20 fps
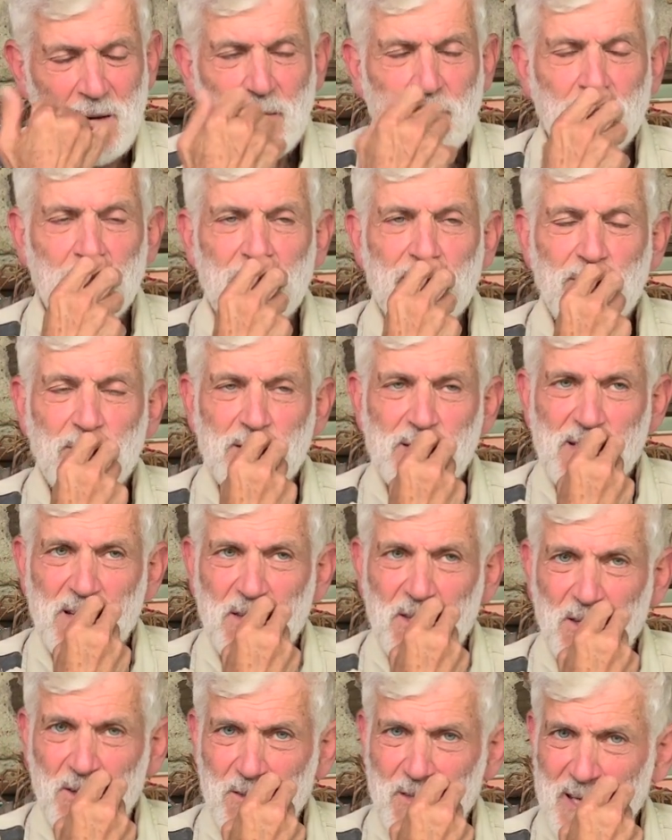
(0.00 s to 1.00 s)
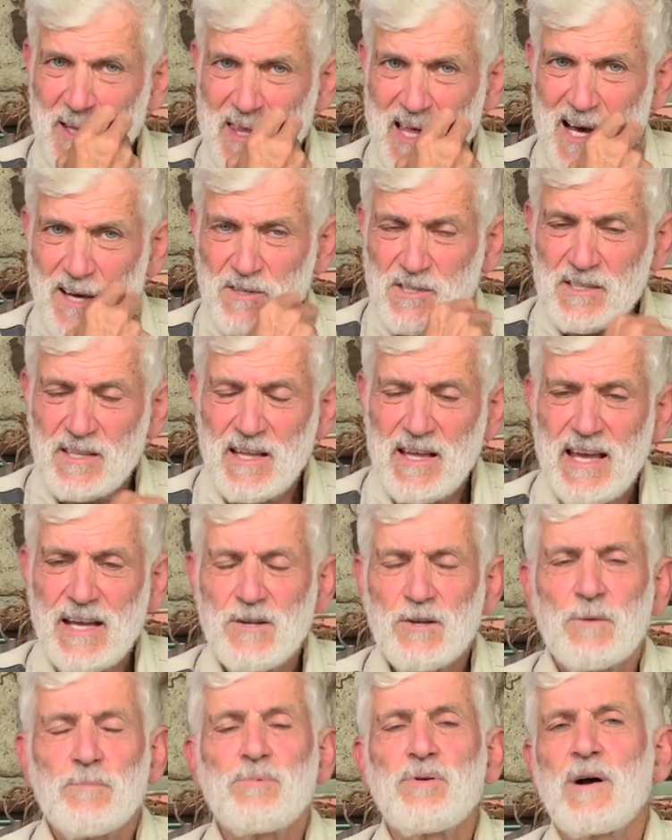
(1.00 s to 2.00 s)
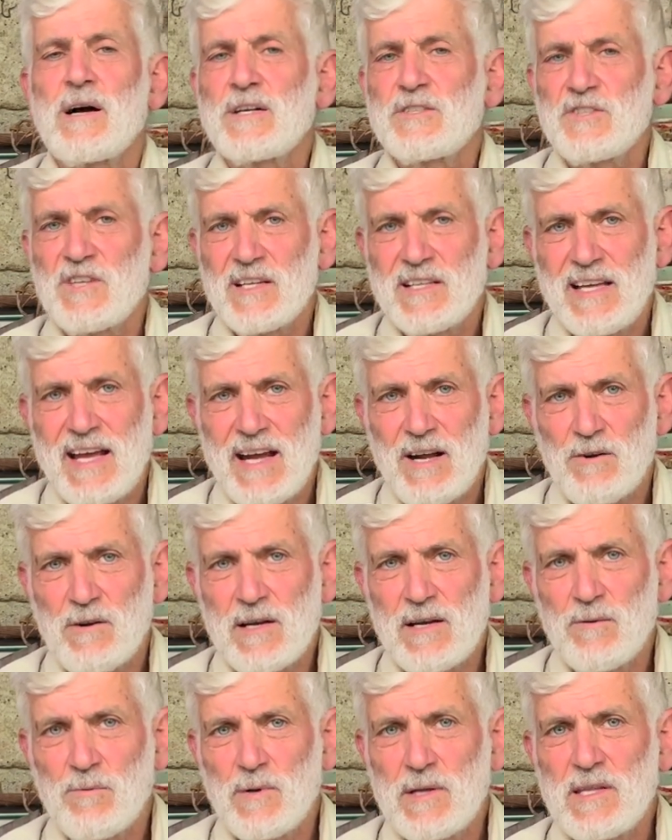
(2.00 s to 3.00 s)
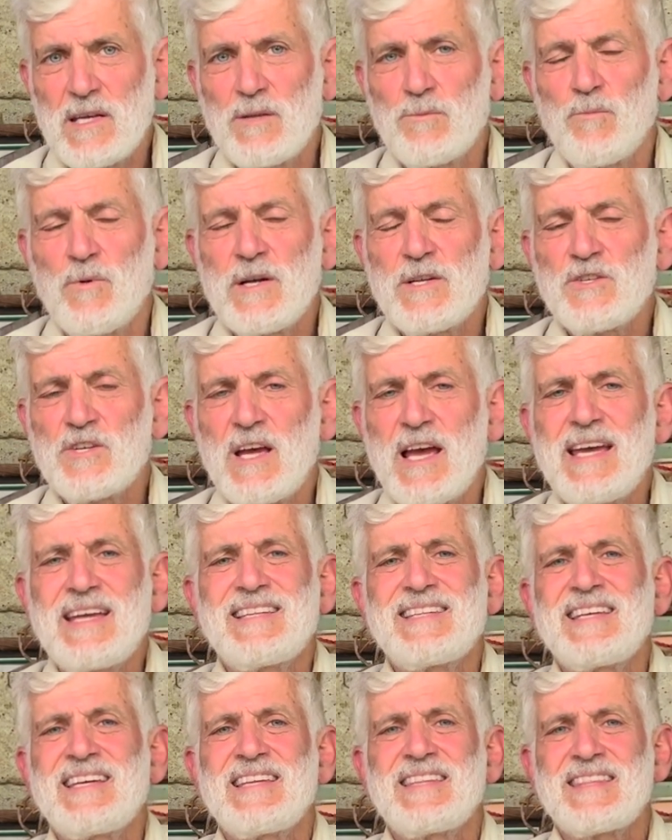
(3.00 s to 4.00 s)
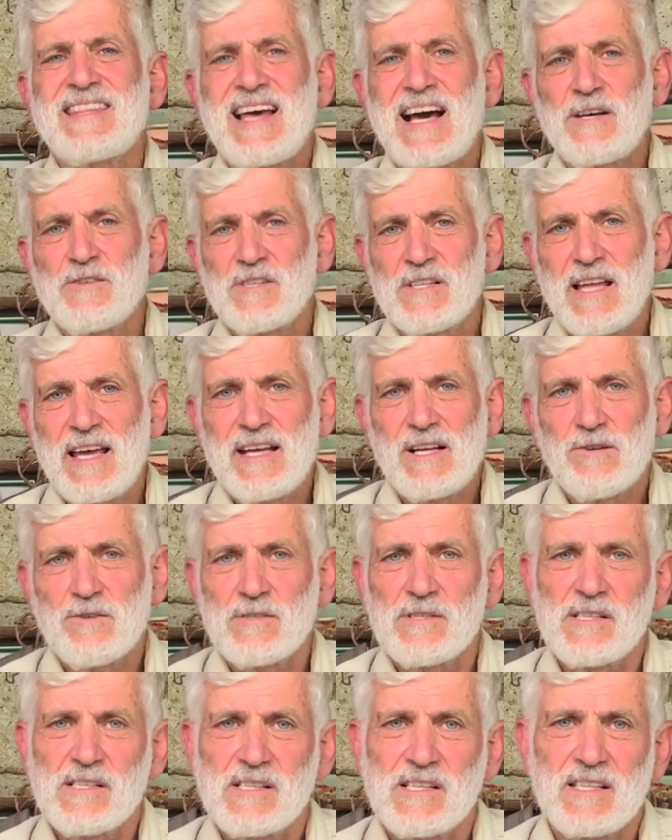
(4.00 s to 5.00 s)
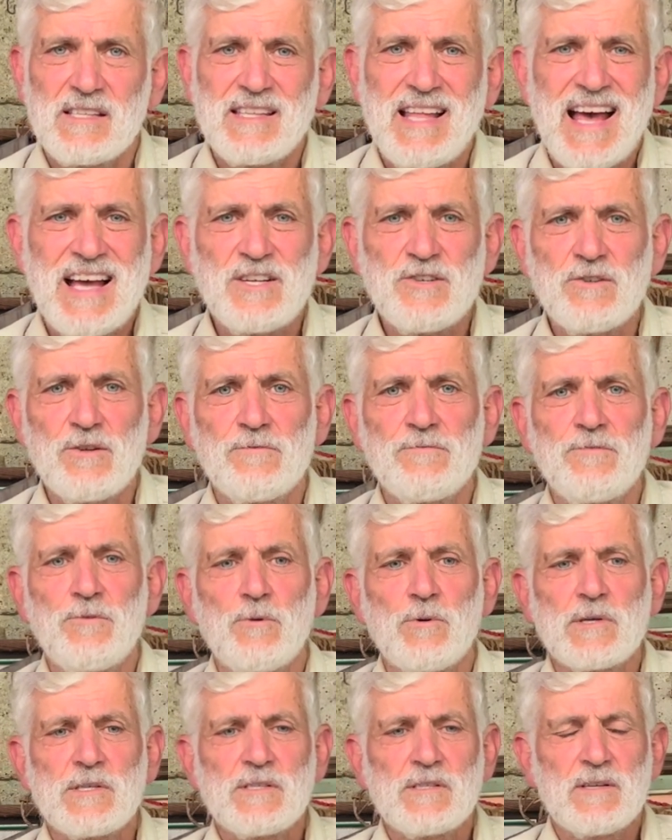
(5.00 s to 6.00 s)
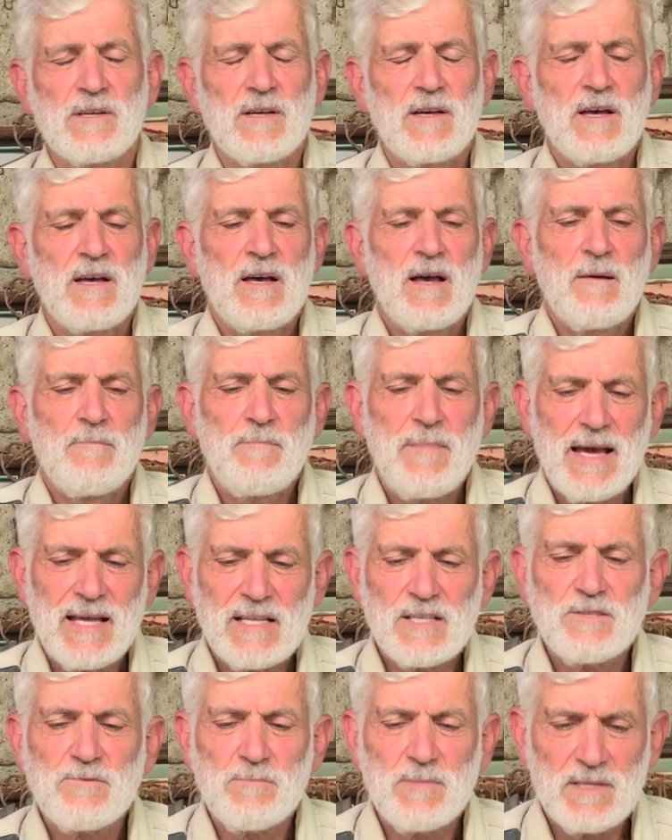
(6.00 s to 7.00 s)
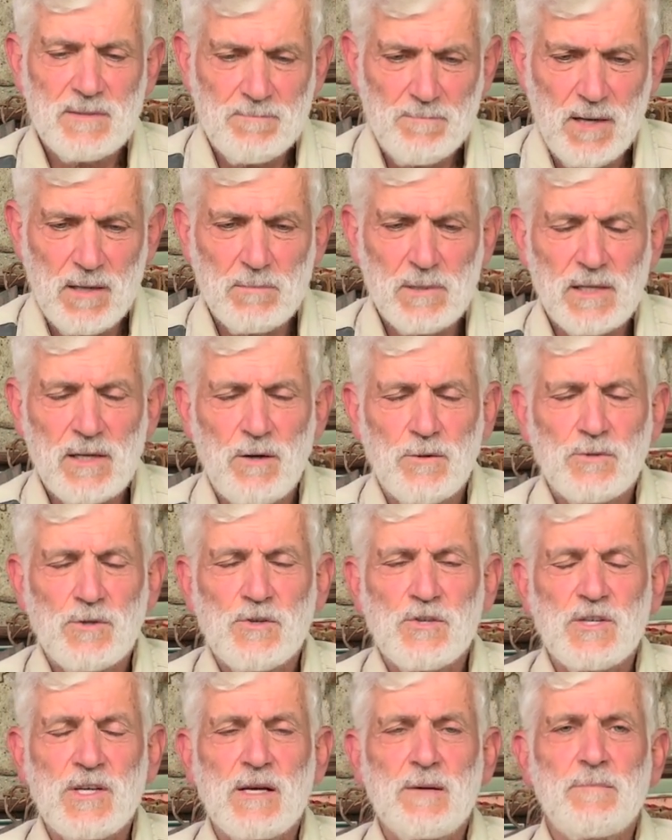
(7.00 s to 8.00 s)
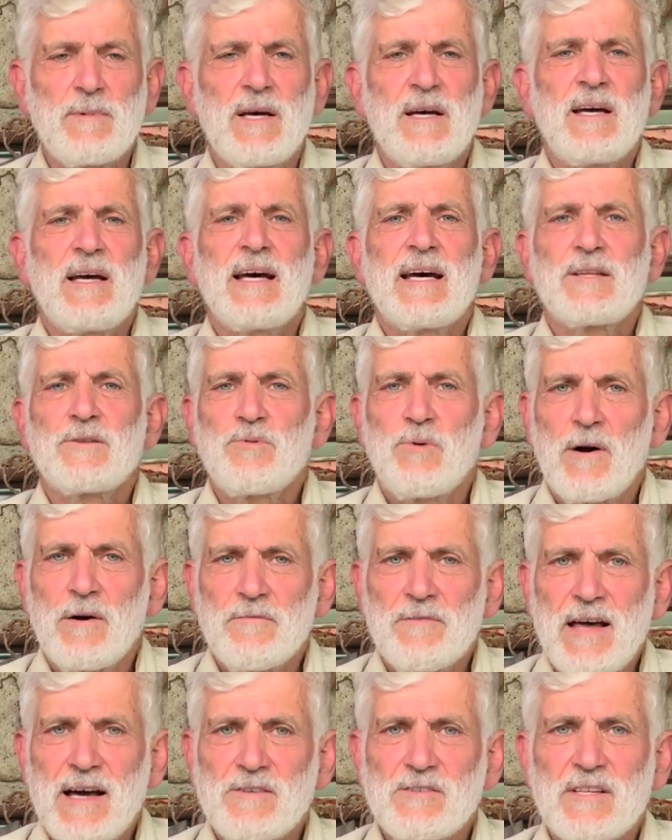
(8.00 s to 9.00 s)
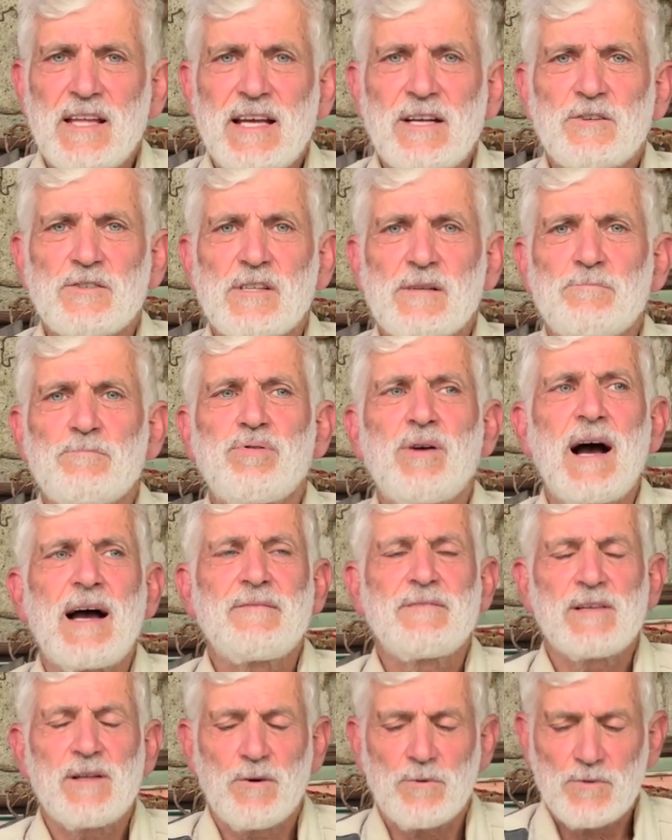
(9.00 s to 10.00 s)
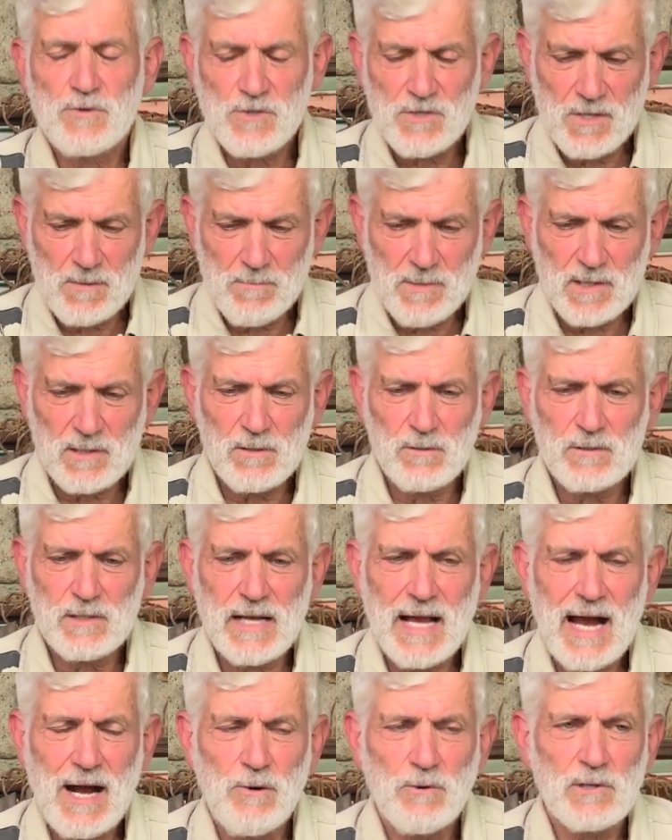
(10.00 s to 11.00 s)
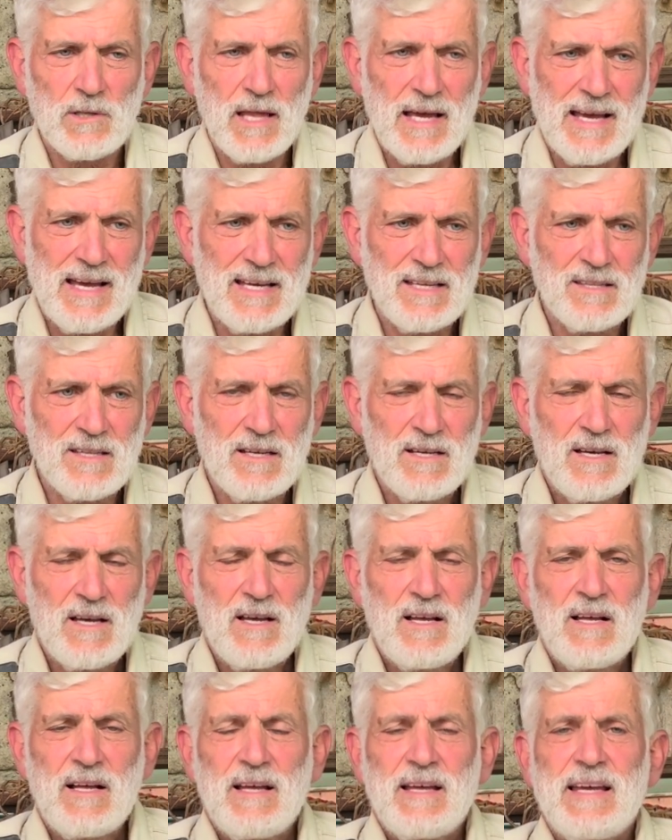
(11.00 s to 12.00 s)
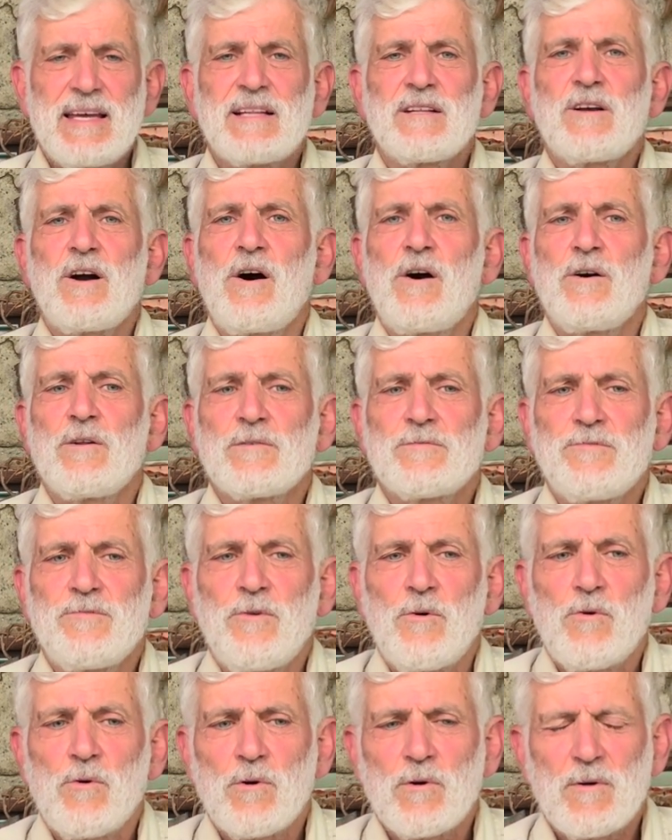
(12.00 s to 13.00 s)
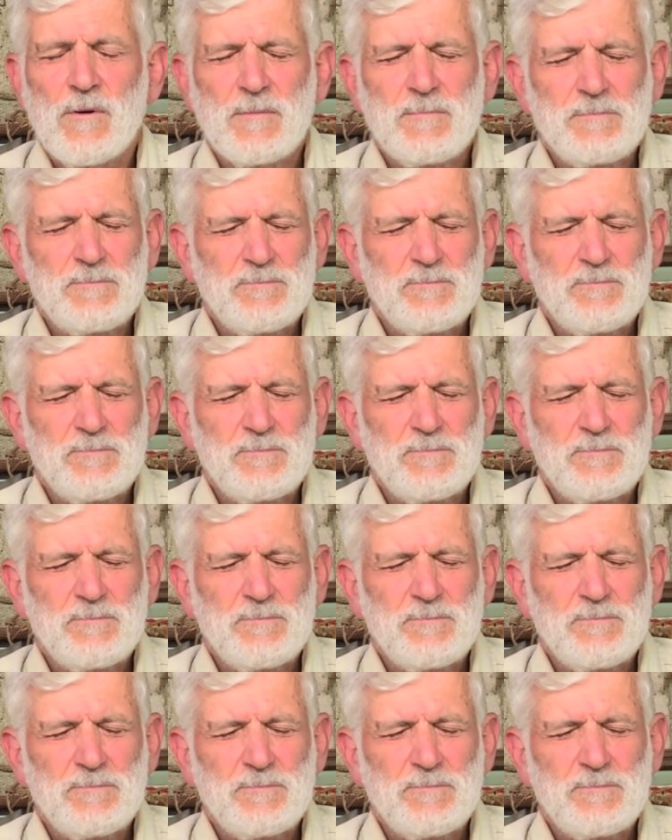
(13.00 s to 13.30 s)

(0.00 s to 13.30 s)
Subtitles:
but it was a 30,000 acre project area within which 18,000 acres is in national forest management, public ownership, and 12,000 acres in private ownership, including our land. It called for